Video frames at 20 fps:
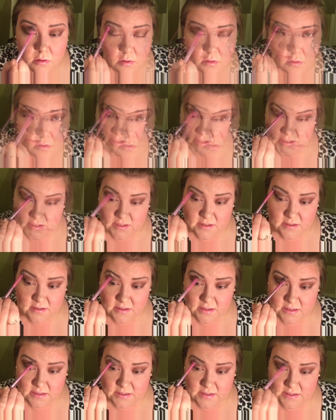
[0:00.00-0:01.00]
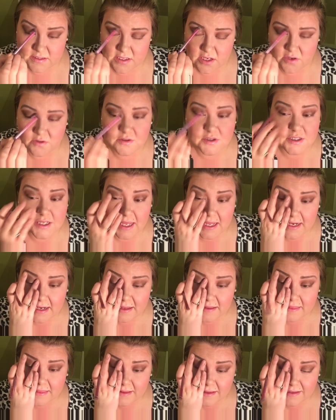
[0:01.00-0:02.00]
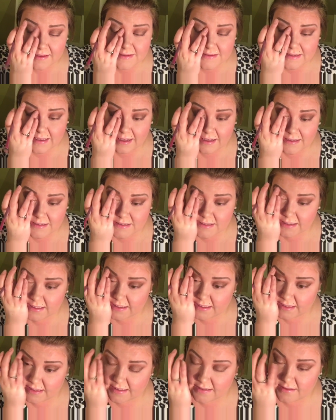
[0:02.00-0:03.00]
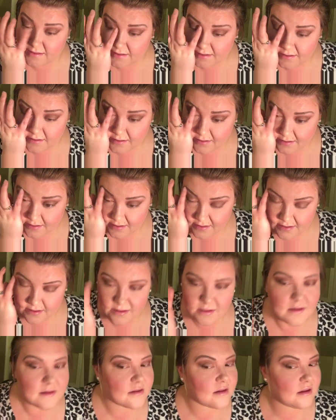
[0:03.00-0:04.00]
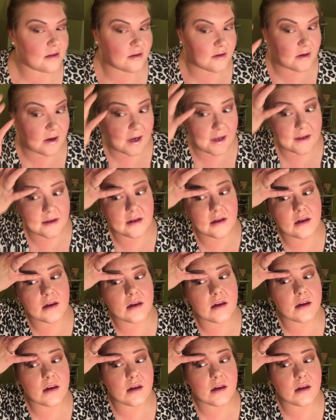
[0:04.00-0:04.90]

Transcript: Or this Snow shade I think is actually in the Lorac